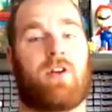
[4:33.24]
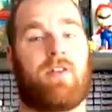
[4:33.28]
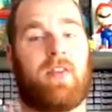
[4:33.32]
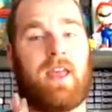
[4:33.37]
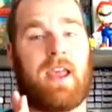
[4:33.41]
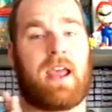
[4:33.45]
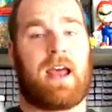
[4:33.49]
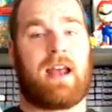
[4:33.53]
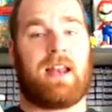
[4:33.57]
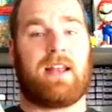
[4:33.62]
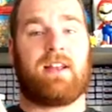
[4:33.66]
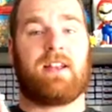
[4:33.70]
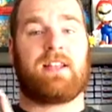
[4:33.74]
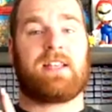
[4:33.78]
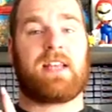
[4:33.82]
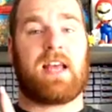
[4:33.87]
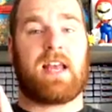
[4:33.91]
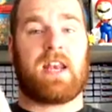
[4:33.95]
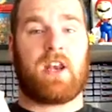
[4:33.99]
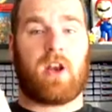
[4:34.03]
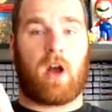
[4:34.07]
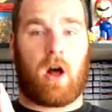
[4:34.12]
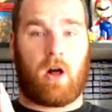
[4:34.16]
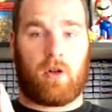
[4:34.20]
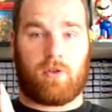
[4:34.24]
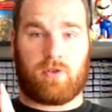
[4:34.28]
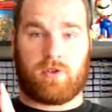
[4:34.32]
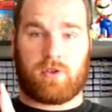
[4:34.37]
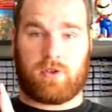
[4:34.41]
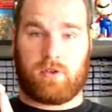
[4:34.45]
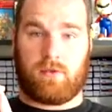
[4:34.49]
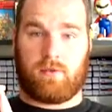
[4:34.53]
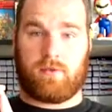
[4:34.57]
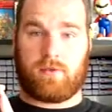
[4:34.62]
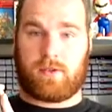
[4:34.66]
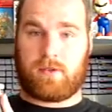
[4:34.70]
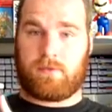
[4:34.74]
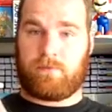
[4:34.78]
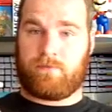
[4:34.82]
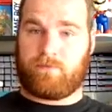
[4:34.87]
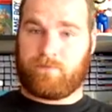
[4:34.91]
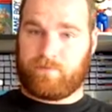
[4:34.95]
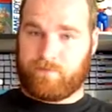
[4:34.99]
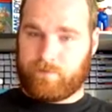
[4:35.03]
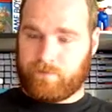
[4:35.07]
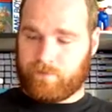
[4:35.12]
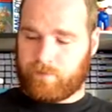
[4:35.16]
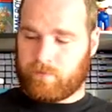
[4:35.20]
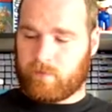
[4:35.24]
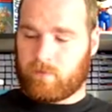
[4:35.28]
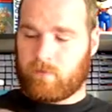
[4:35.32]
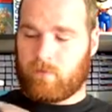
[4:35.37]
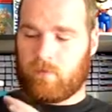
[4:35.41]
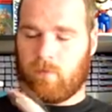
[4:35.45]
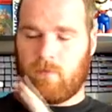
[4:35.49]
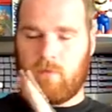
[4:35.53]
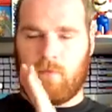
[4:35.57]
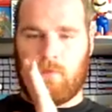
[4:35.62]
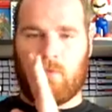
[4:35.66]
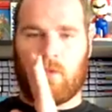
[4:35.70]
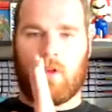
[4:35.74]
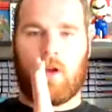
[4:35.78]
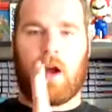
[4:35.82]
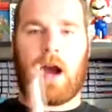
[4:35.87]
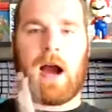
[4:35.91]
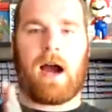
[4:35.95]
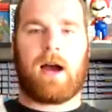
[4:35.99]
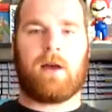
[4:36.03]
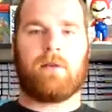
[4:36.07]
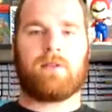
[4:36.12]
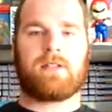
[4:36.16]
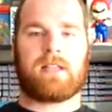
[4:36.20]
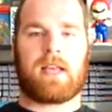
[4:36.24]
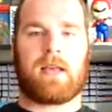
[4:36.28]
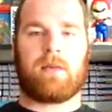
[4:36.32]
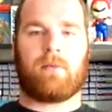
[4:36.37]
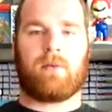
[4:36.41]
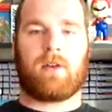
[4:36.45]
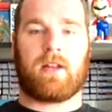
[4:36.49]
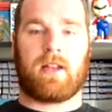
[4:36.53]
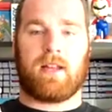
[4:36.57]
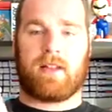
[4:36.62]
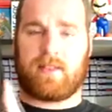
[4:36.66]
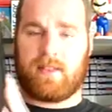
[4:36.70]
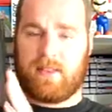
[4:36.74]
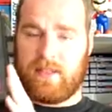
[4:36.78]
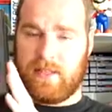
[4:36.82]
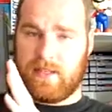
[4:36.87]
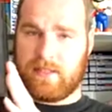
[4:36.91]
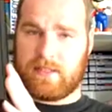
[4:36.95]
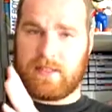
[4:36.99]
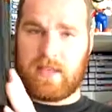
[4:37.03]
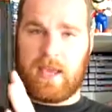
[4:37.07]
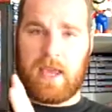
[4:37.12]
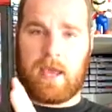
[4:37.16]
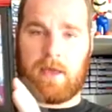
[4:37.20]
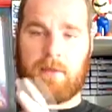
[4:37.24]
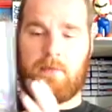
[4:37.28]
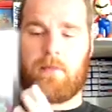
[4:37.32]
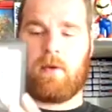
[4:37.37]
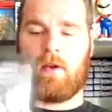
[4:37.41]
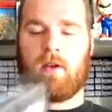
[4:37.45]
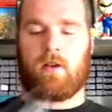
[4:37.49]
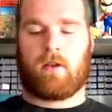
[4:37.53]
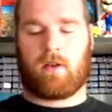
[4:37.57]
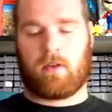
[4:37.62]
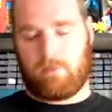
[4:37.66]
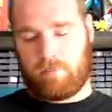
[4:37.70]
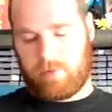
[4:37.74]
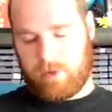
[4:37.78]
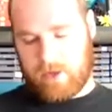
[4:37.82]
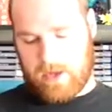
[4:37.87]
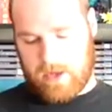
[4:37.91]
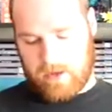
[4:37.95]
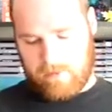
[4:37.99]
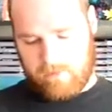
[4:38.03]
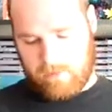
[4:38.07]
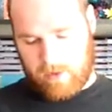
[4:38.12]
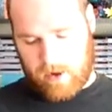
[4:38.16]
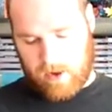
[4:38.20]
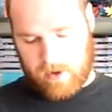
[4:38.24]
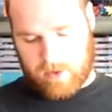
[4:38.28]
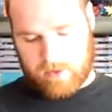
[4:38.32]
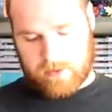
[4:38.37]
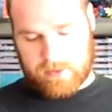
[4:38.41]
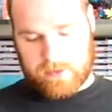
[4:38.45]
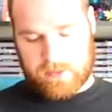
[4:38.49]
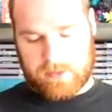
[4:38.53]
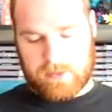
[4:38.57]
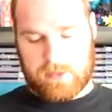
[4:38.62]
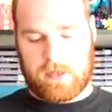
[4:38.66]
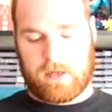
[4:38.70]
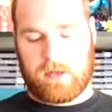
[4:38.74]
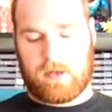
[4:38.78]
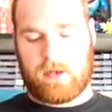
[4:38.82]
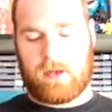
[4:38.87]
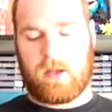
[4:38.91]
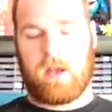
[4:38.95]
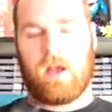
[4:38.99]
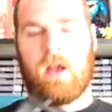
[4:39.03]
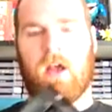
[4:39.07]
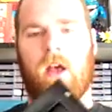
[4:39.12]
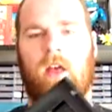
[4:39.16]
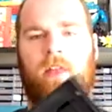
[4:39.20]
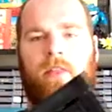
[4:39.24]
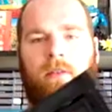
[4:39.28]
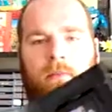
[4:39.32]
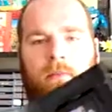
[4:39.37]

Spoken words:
they had it $10 loose. I was able to get this game complete in box. The